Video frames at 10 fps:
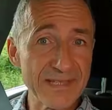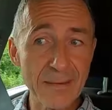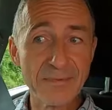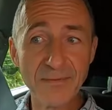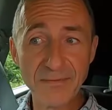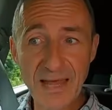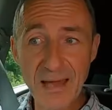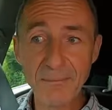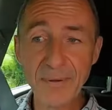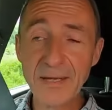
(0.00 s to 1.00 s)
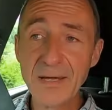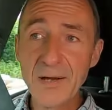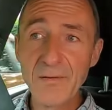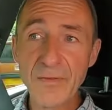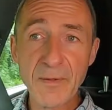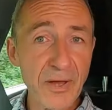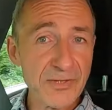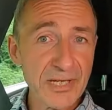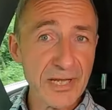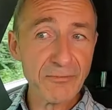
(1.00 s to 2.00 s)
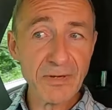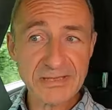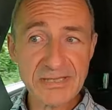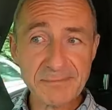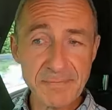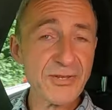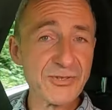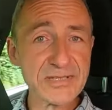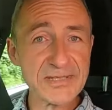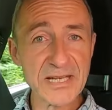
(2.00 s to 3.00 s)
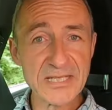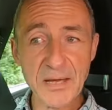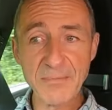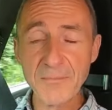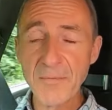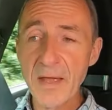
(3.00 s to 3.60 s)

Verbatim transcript: adaptive damping for the multi-link rear suspension setup.